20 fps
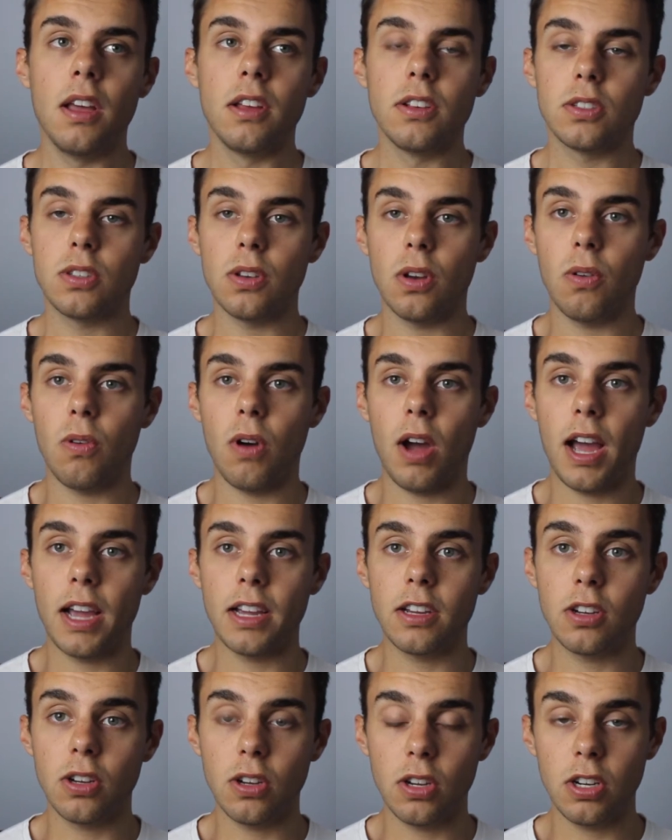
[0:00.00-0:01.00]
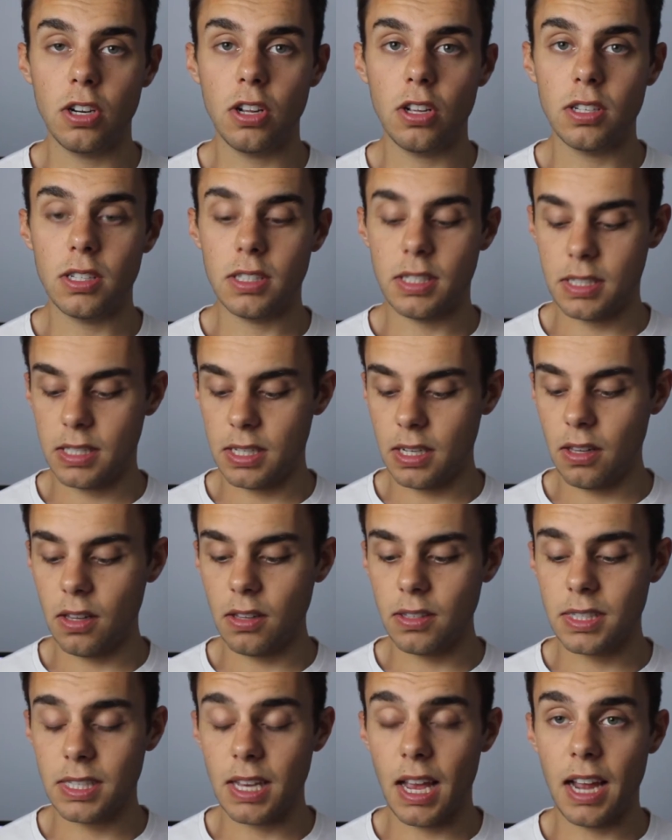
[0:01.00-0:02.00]
So I could
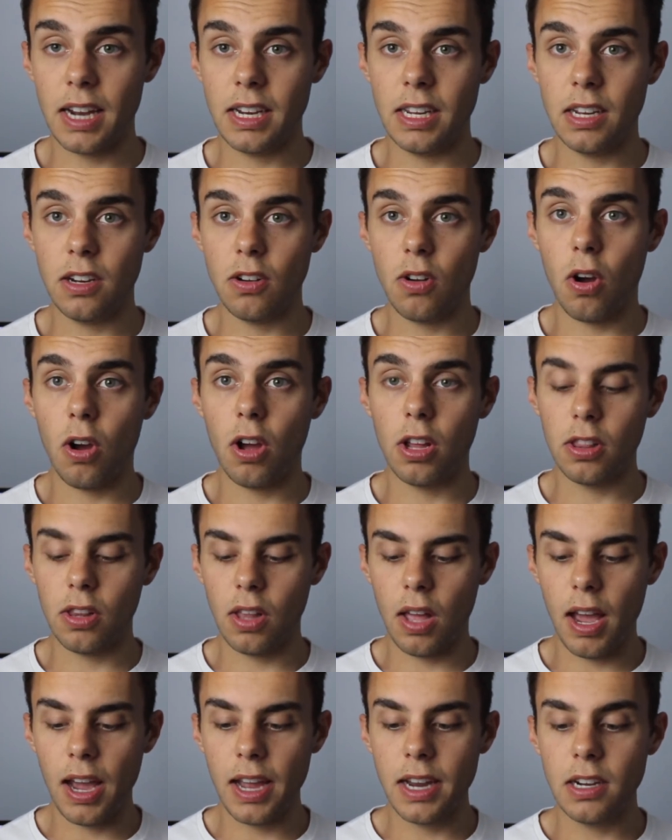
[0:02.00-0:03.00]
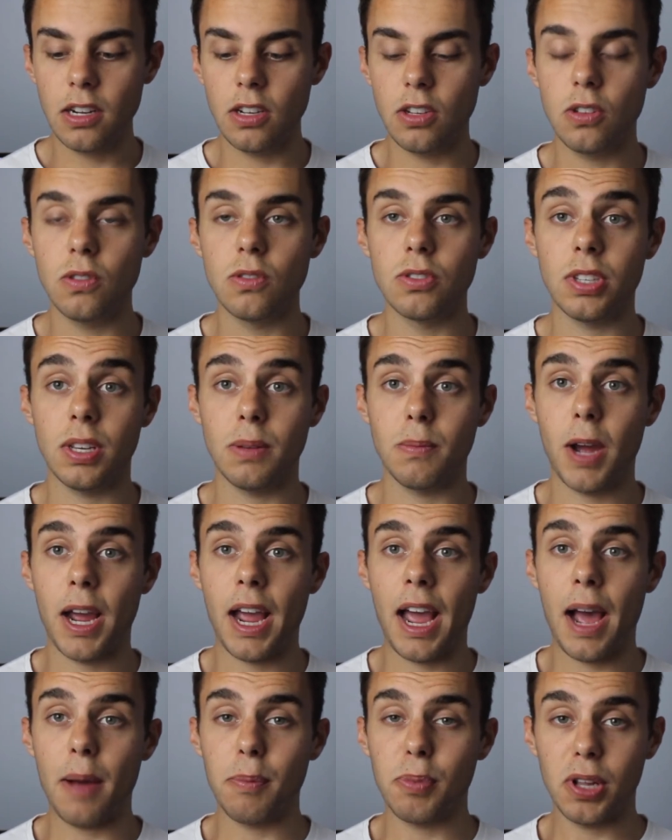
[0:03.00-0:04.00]
still sign in online using my
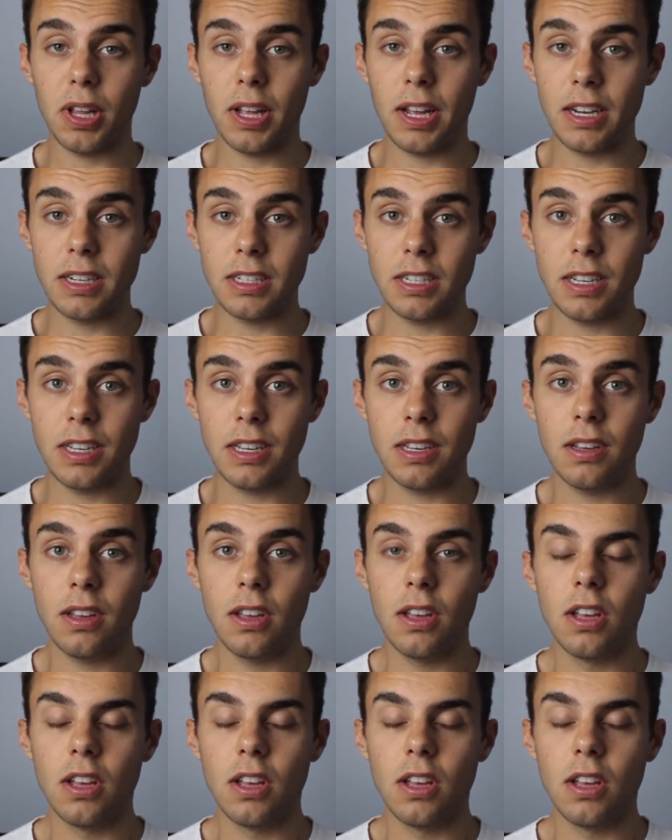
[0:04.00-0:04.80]
Apple I D.